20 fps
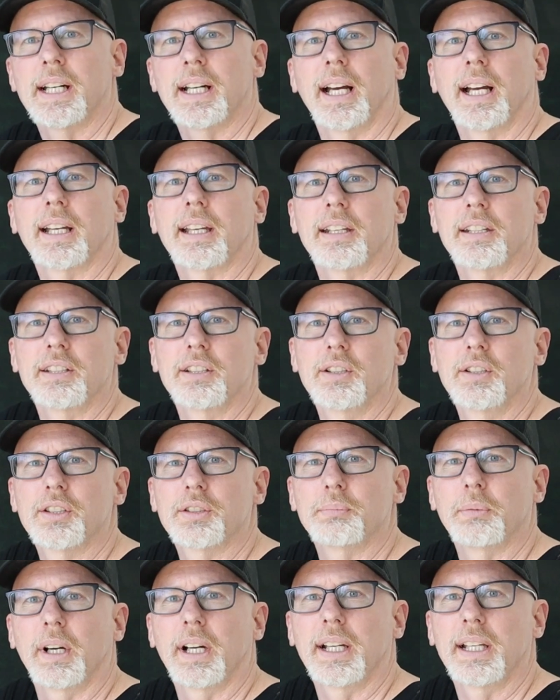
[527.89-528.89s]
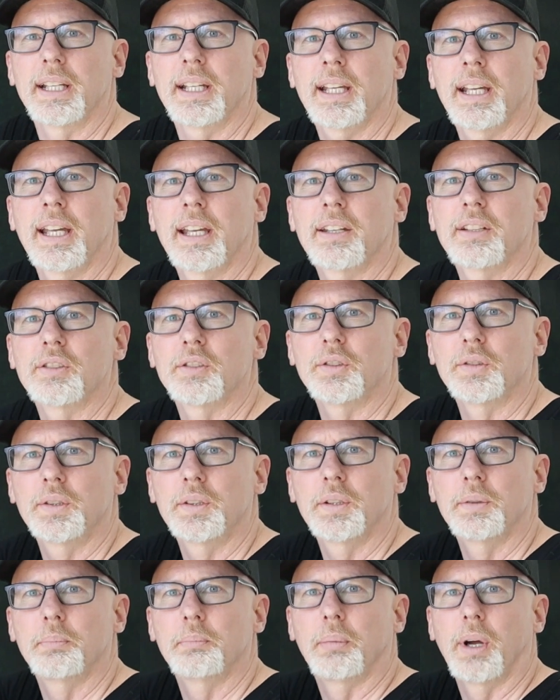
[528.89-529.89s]
I can use my handle
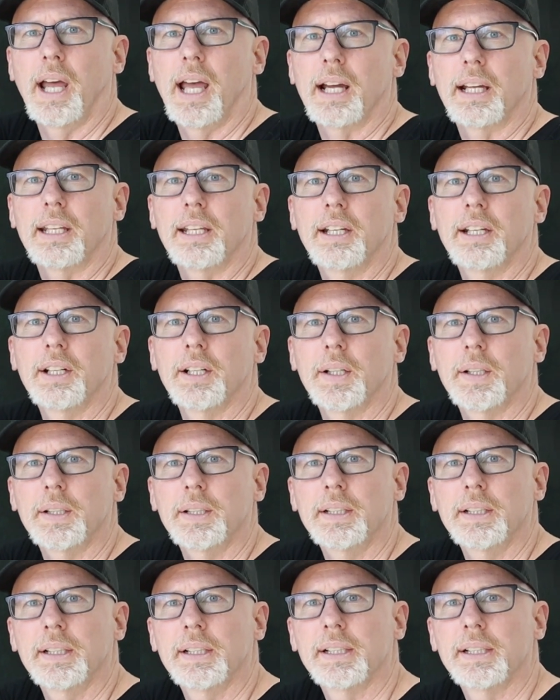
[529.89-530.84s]
back here